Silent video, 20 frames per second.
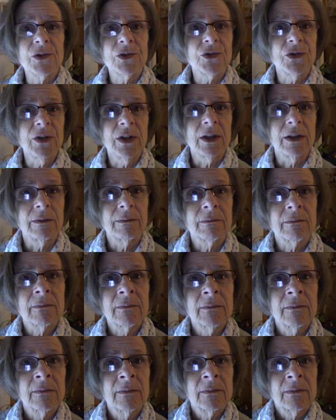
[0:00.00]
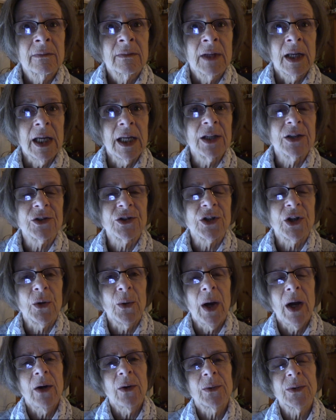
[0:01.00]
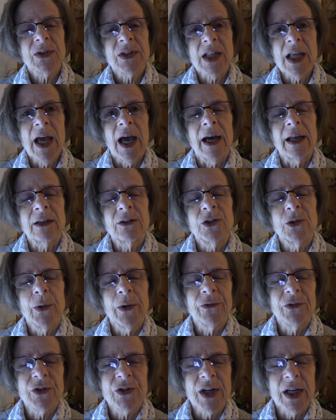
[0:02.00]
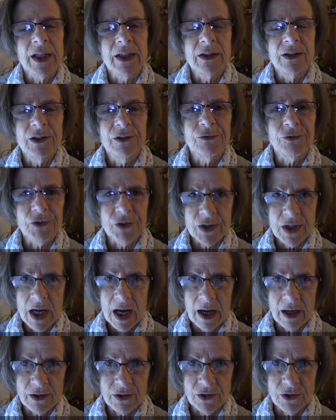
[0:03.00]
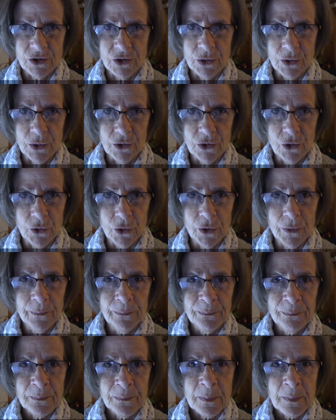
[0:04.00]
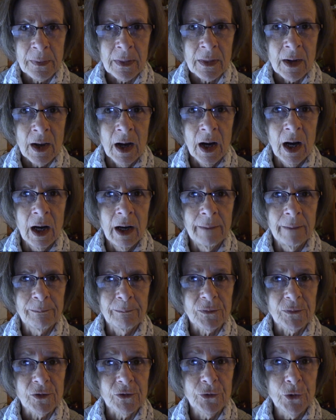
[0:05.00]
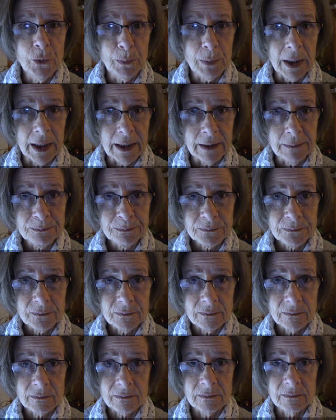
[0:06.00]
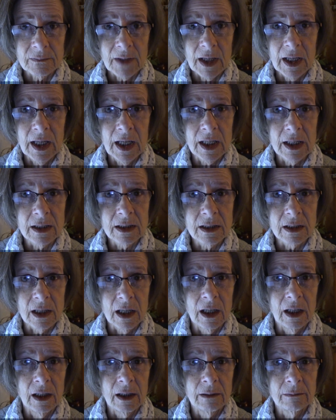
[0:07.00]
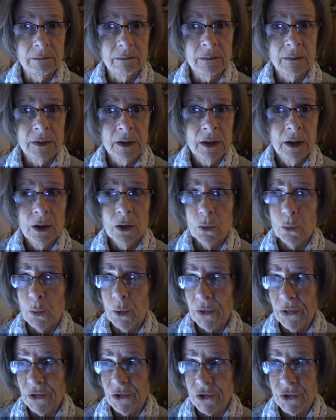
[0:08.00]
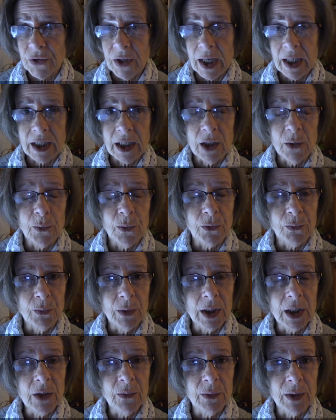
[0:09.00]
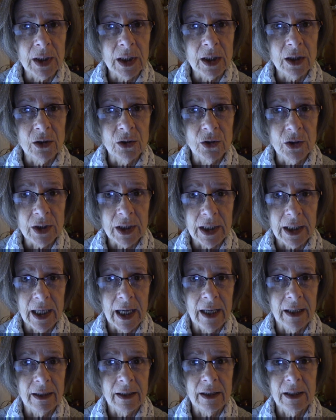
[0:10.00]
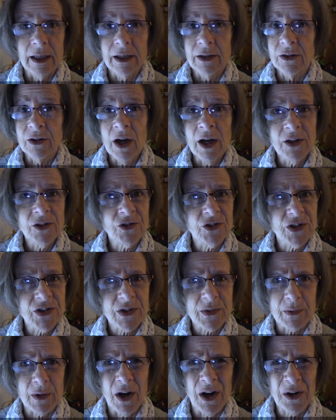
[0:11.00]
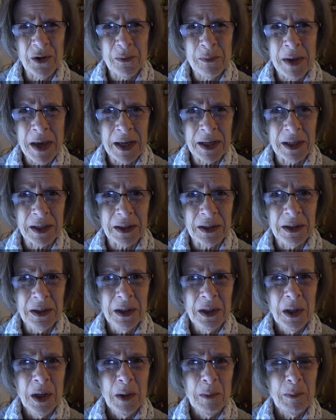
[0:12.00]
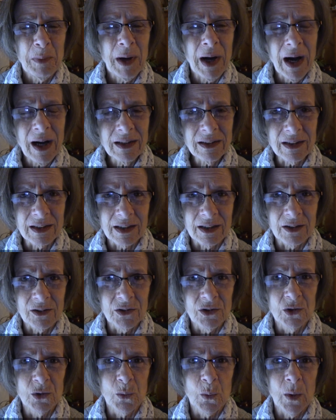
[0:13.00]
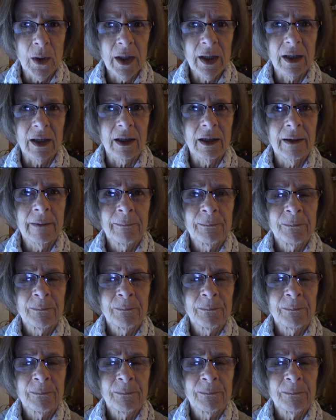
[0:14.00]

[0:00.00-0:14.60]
street. And so how is that? Do you ever take a different tact toward your food plan? And with the tracking, with really, really looking at it and not just automatic piloting your way